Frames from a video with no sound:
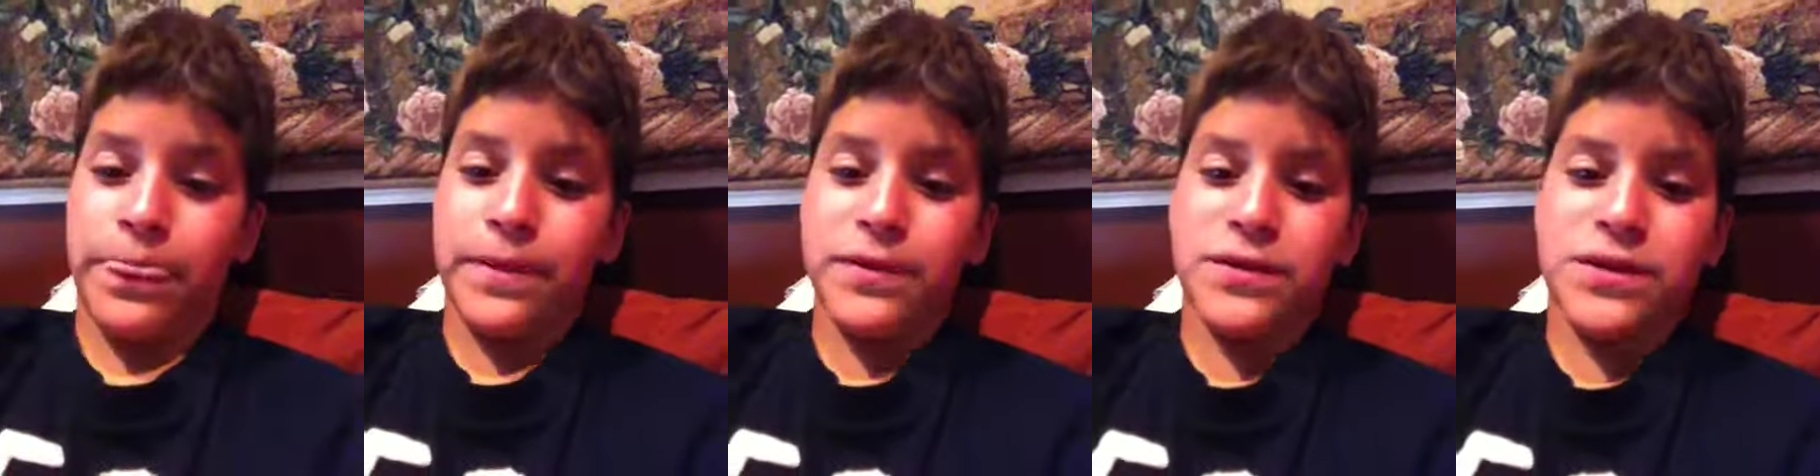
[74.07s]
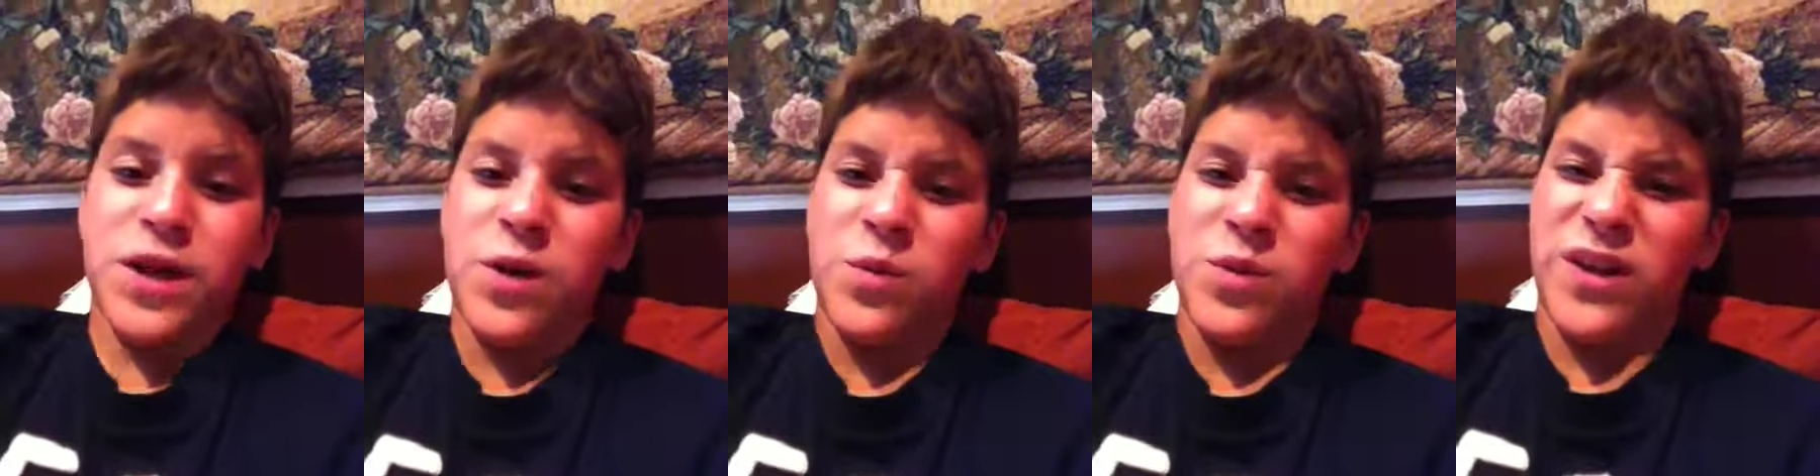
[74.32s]
It's
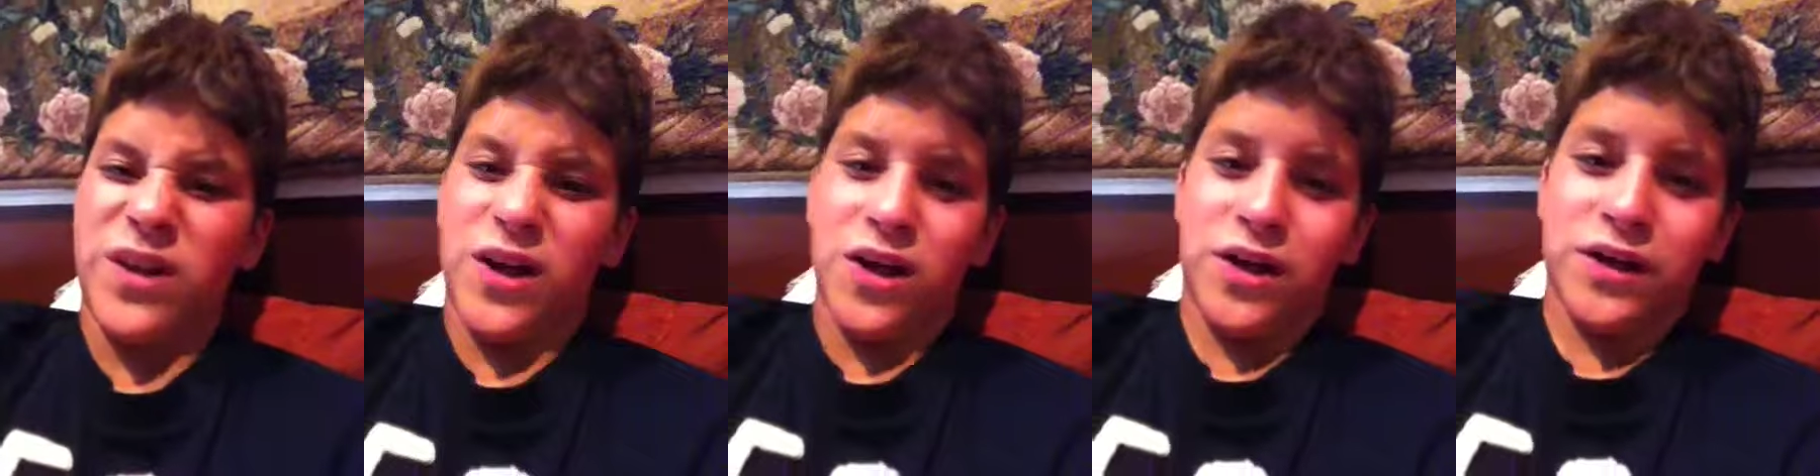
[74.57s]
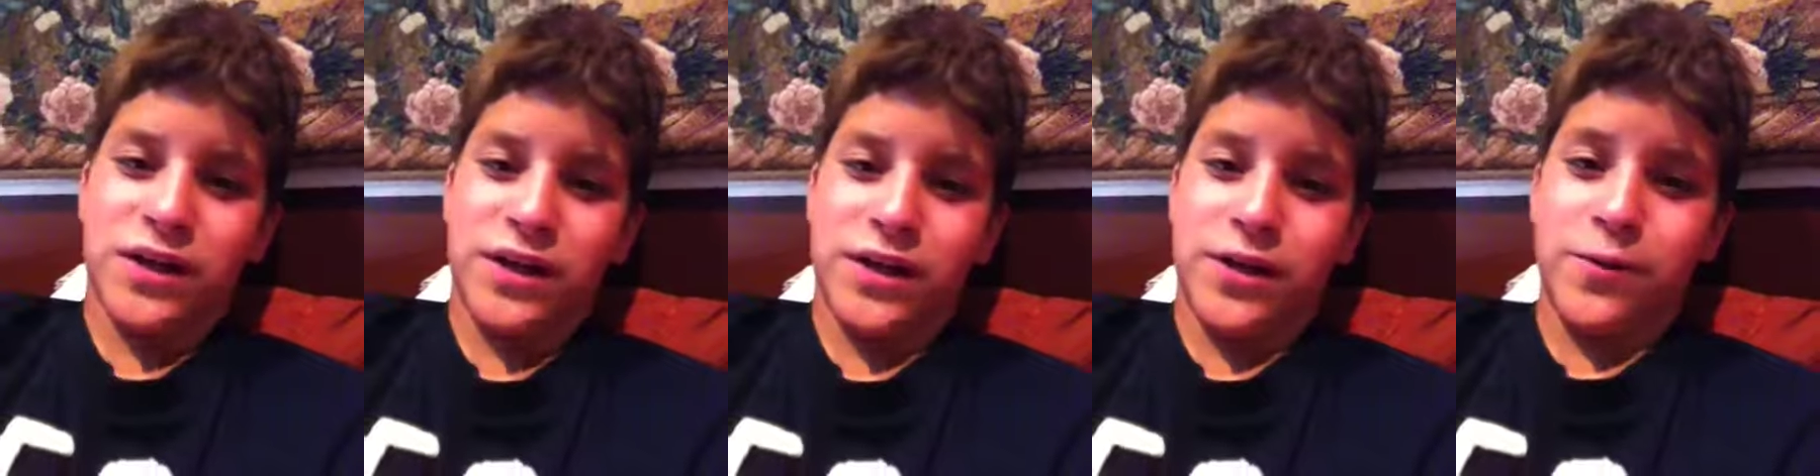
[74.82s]
not really
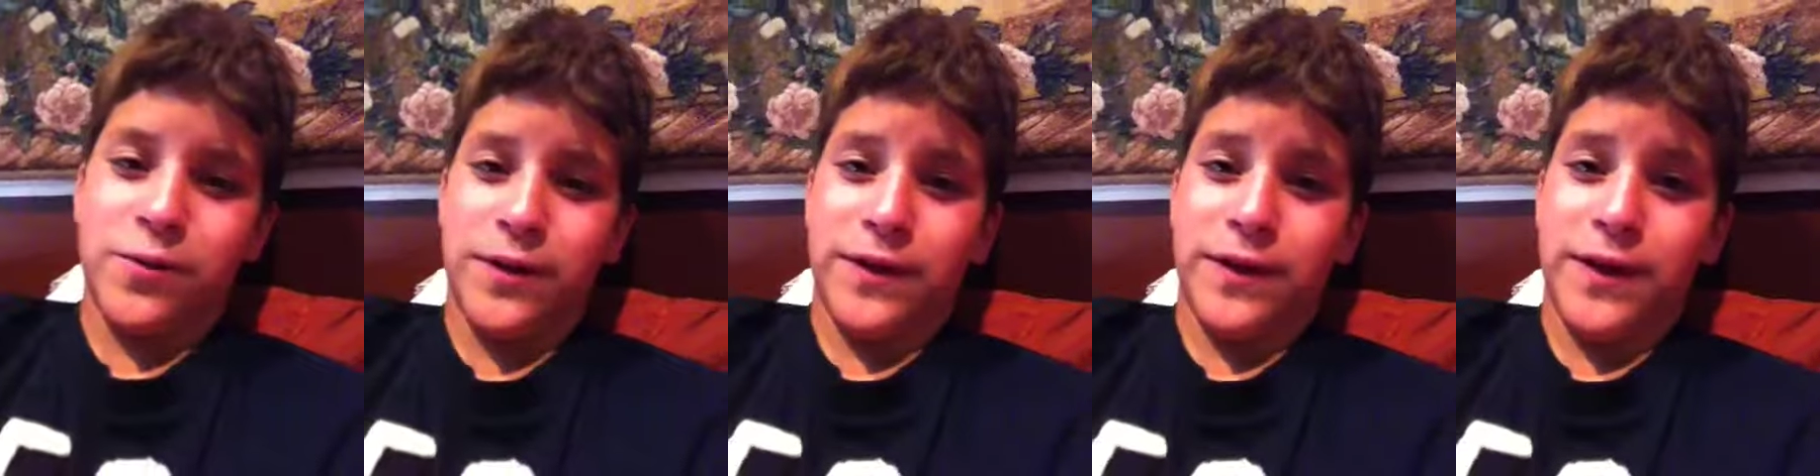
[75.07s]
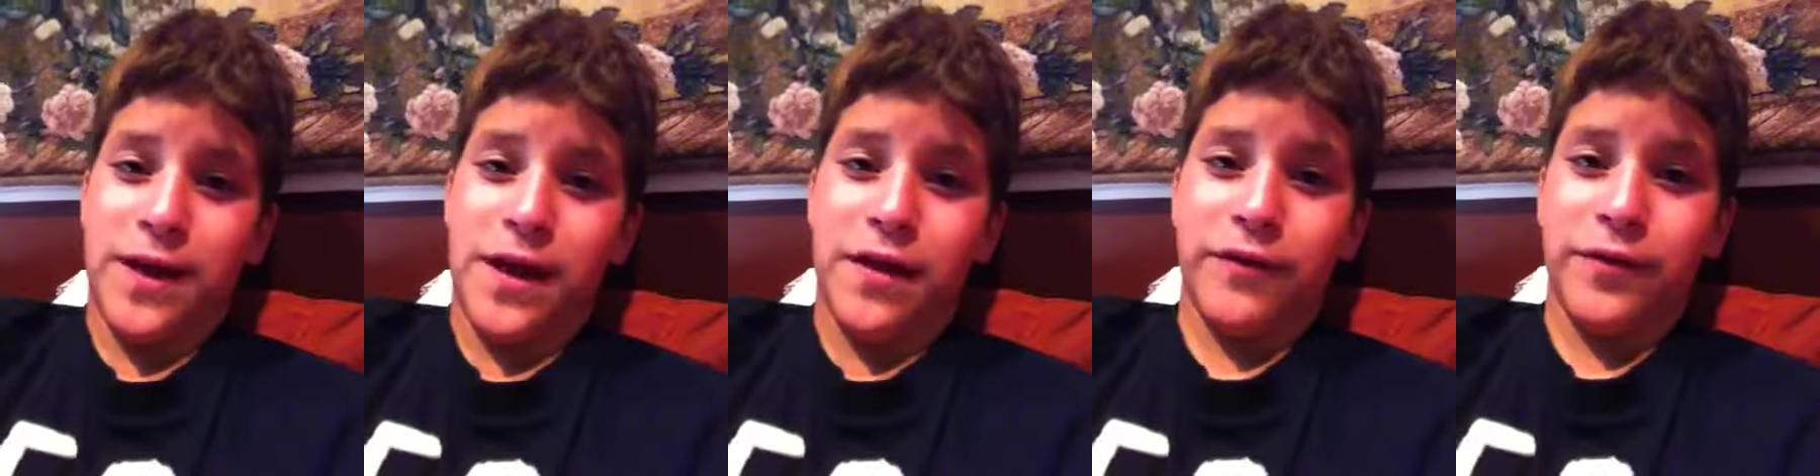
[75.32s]
hard to do on the
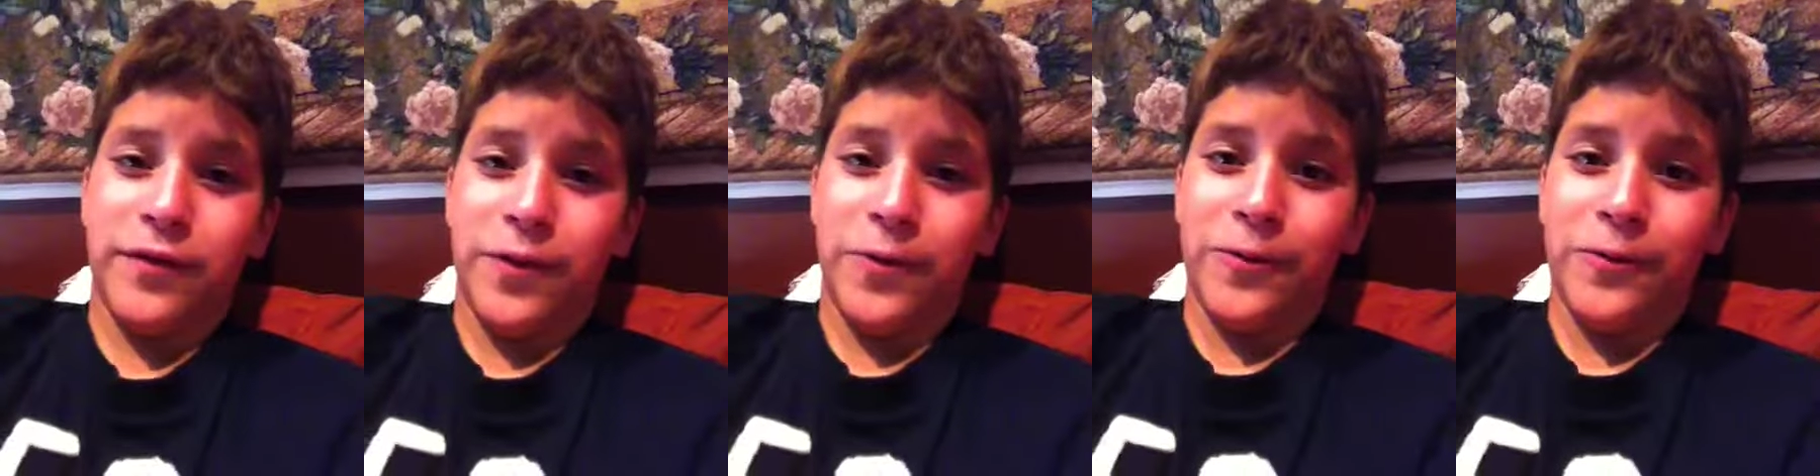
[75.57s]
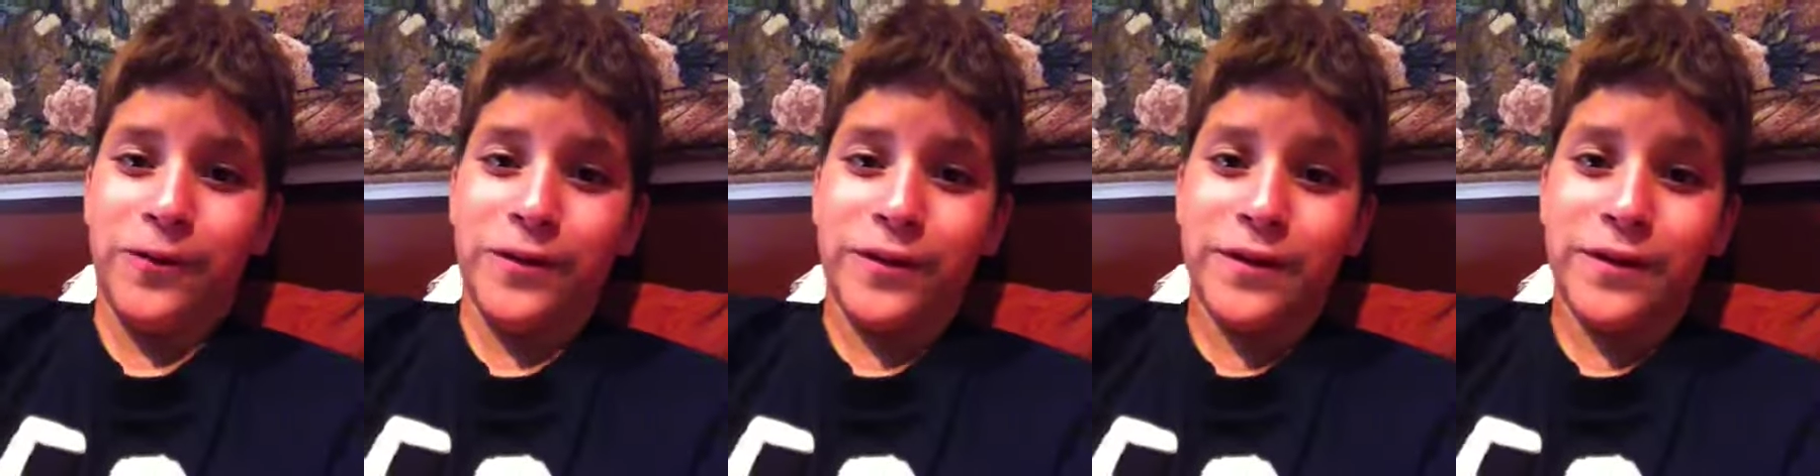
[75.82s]
iPhone,